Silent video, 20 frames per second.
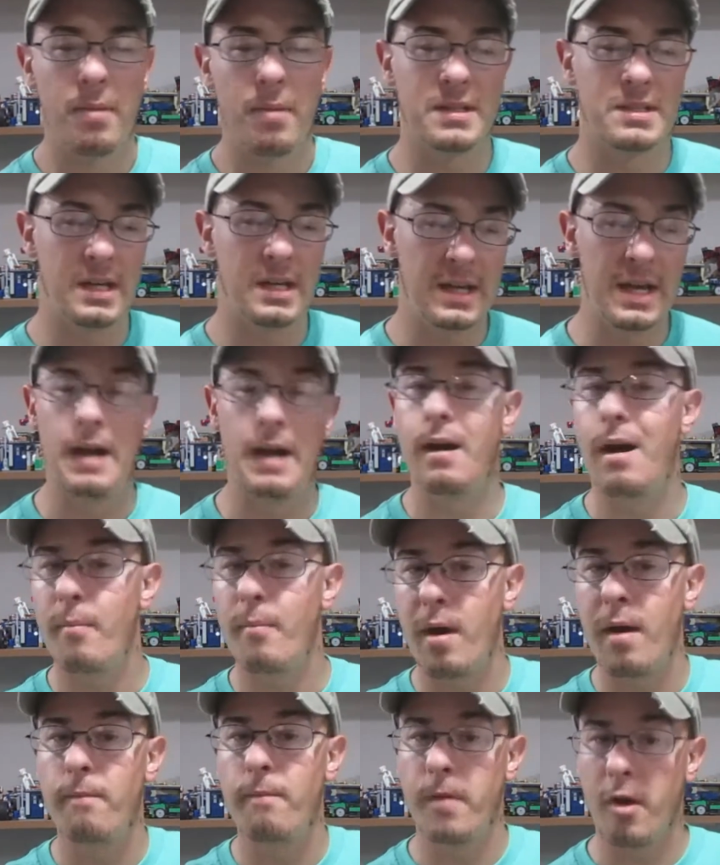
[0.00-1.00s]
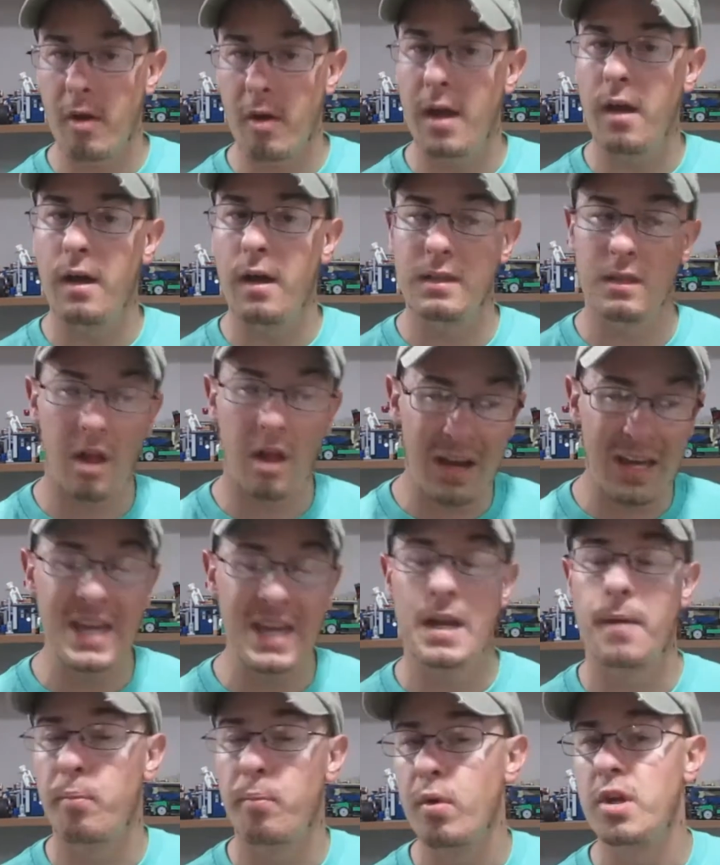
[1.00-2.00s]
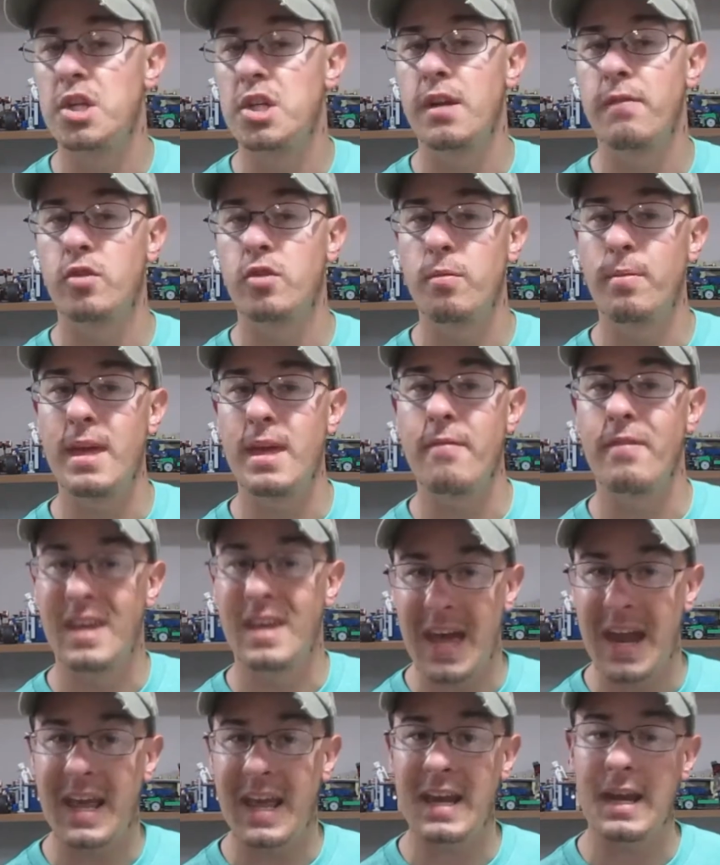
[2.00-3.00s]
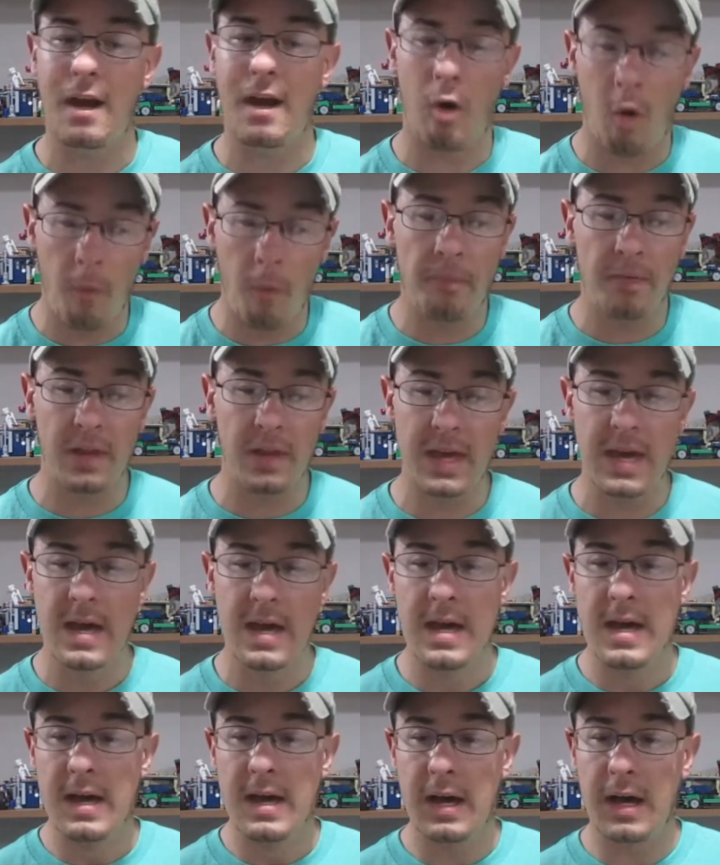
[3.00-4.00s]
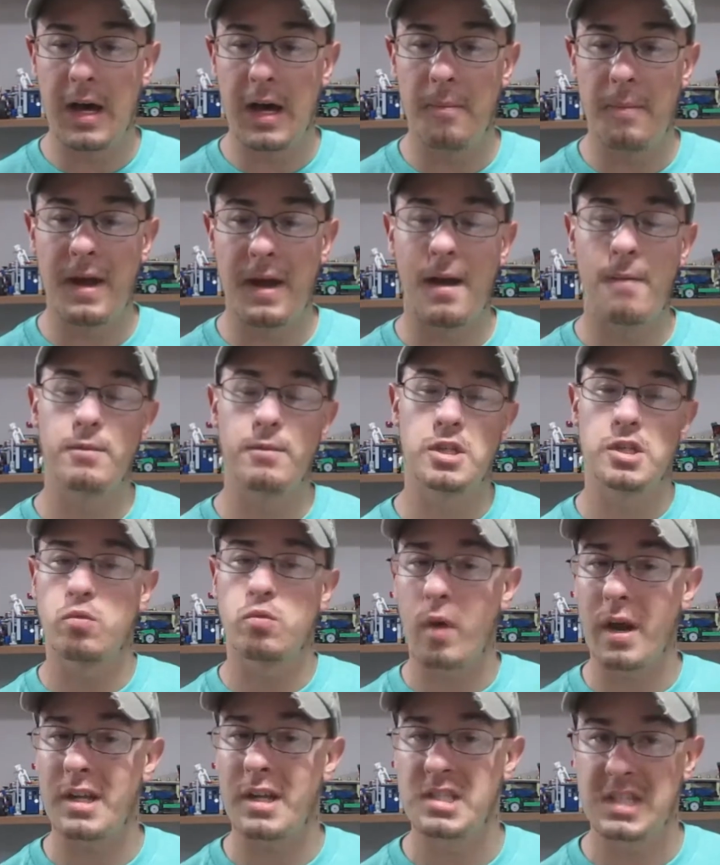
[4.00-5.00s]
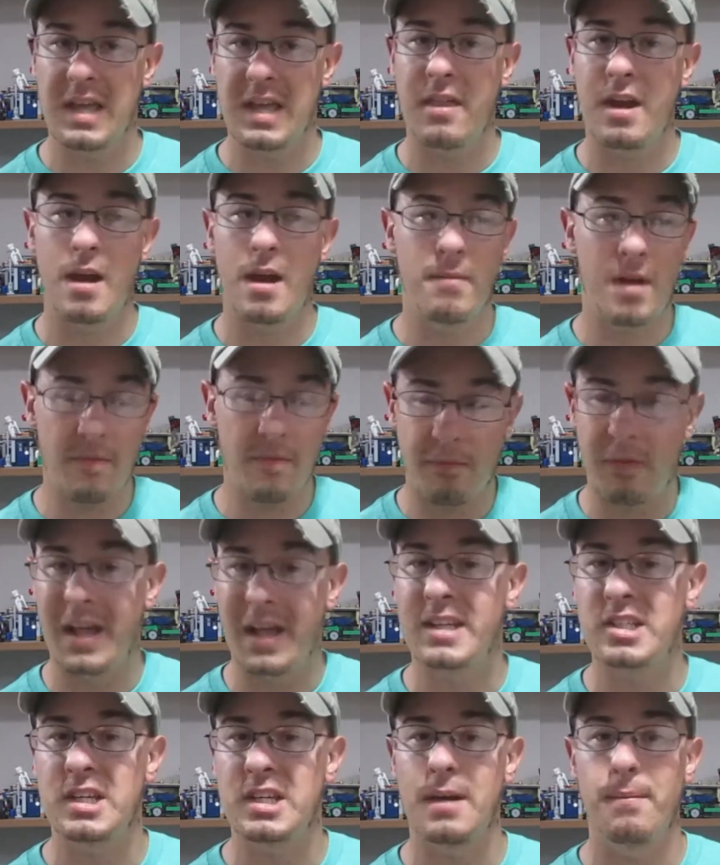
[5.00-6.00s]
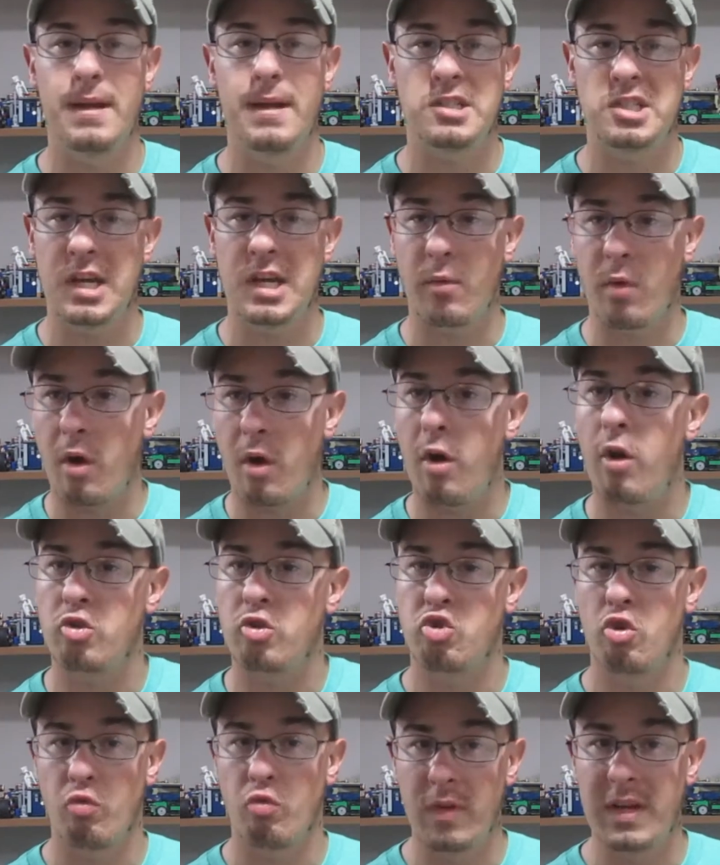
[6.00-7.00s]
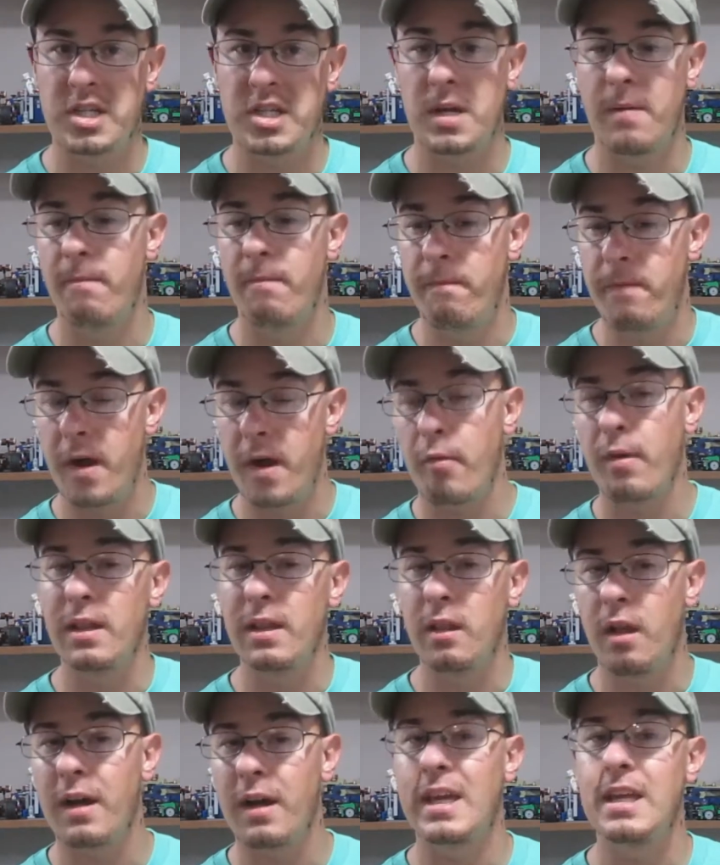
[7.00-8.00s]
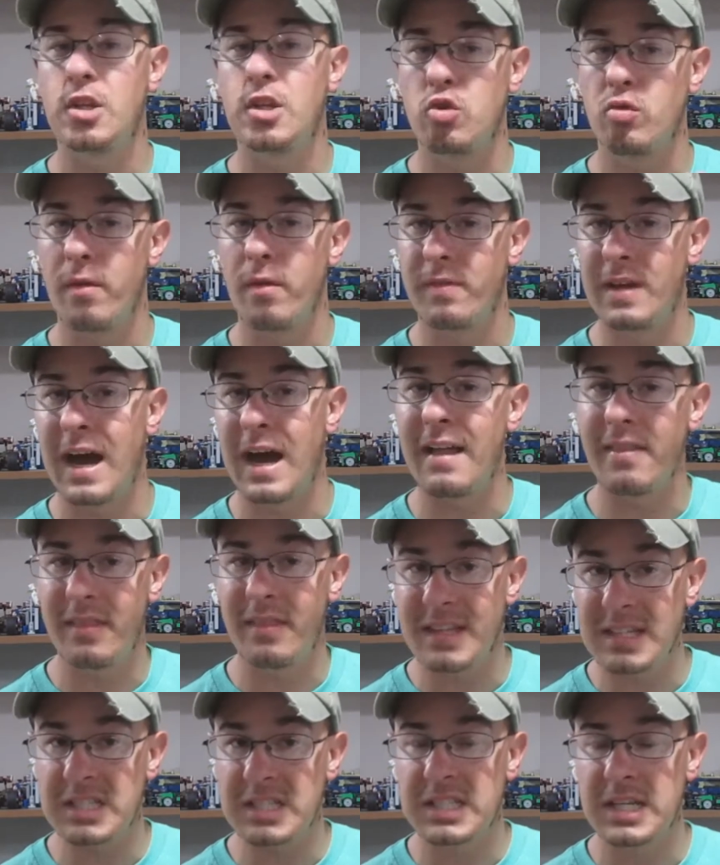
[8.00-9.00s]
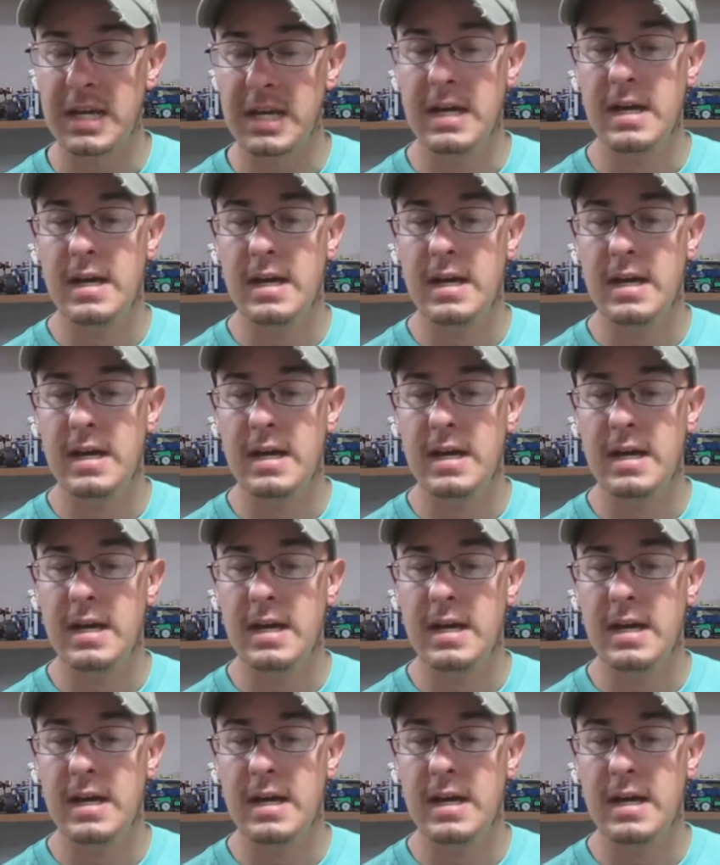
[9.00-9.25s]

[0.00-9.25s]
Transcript: But, yeah, I'm very lucky and appreciative to be even getting it. Now, hopefully, I just want to say that I'm not flexing. I'm not saying we're ultra rich. I'm very lucky to have gotten this.